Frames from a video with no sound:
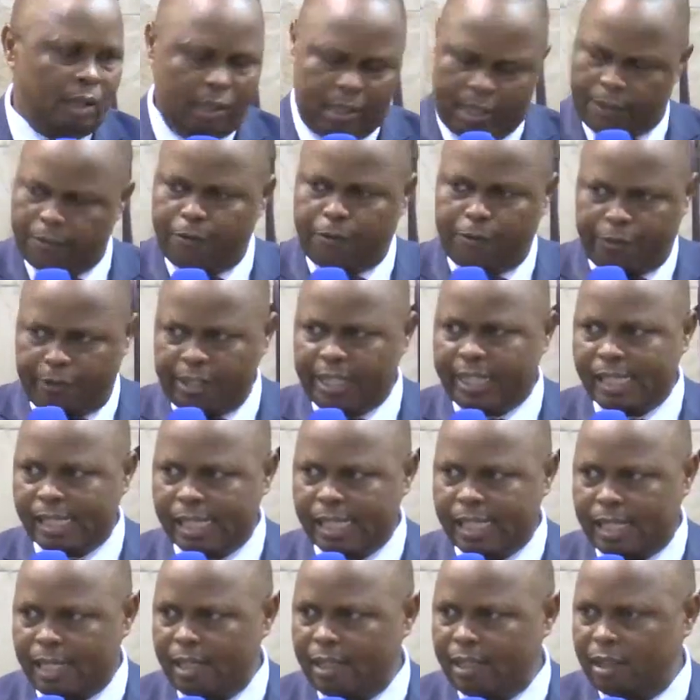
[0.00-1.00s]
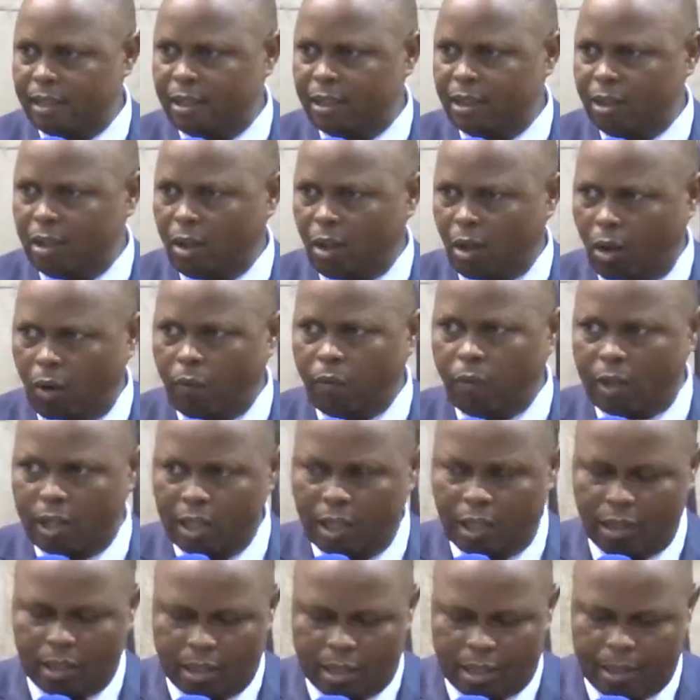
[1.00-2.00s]
The friend of
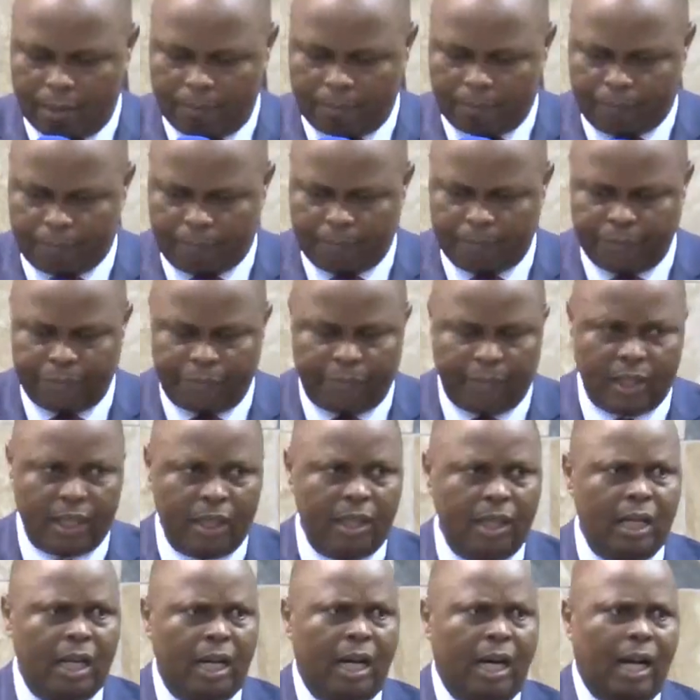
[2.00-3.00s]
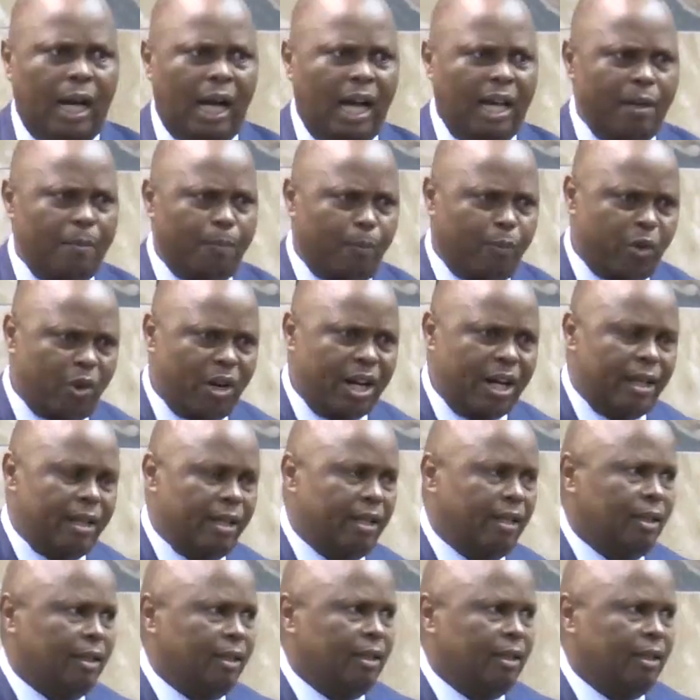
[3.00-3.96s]
God. I pray